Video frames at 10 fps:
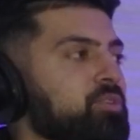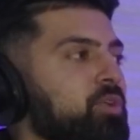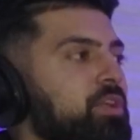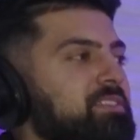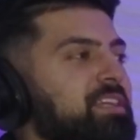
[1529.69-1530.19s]

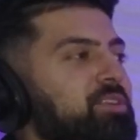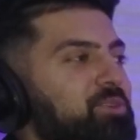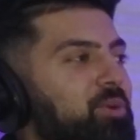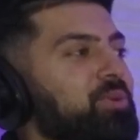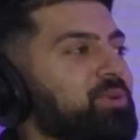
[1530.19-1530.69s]
It's like you
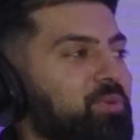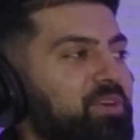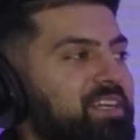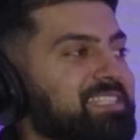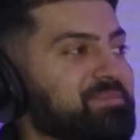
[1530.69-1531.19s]
know your
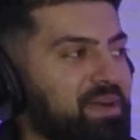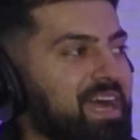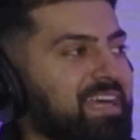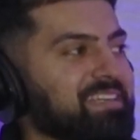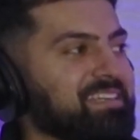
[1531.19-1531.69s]
work is
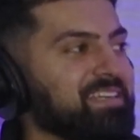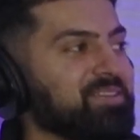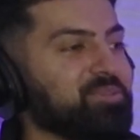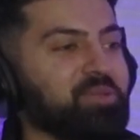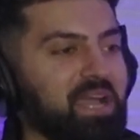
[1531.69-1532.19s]
bad,
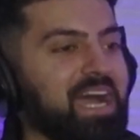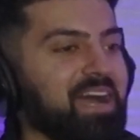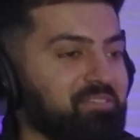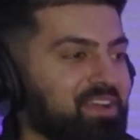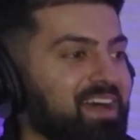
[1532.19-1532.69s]
so you
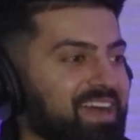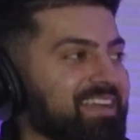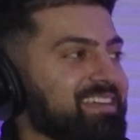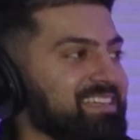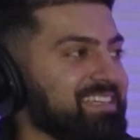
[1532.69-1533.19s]
have to hide it.